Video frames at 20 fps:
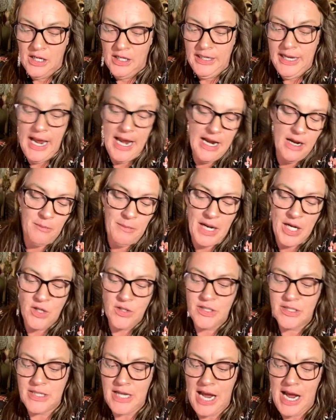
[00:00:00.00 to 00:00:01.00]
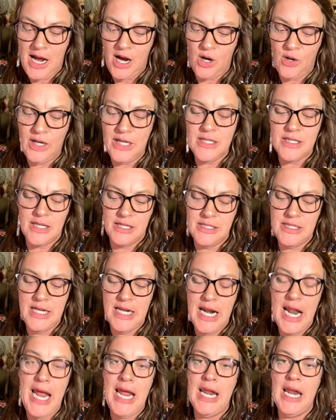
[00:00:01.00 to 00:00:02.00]
camo style. It's a
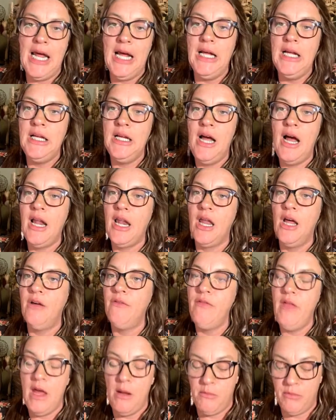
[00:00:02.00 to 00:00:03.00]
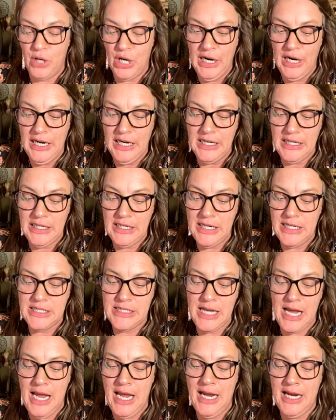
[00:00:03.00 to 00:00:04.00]
Zenana. I love that brand. It's
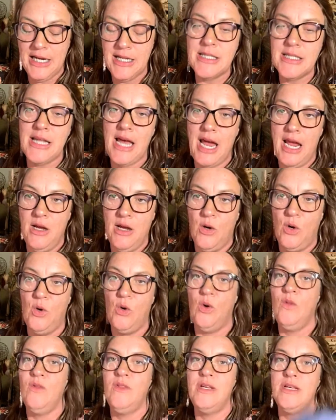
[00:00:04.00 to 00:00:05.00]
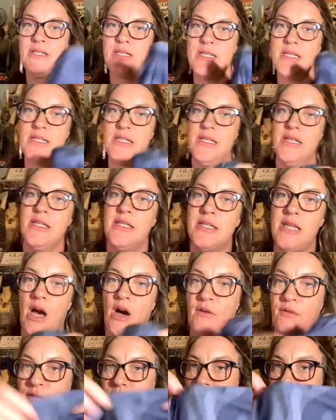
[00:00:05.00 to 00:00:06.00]
an XL. This is the
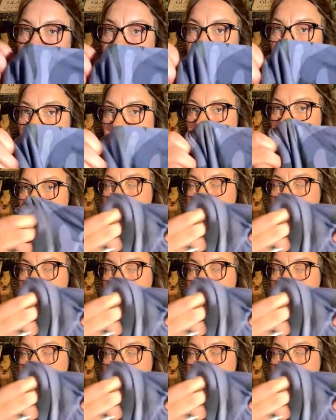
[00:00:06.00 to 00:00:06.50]
softest you could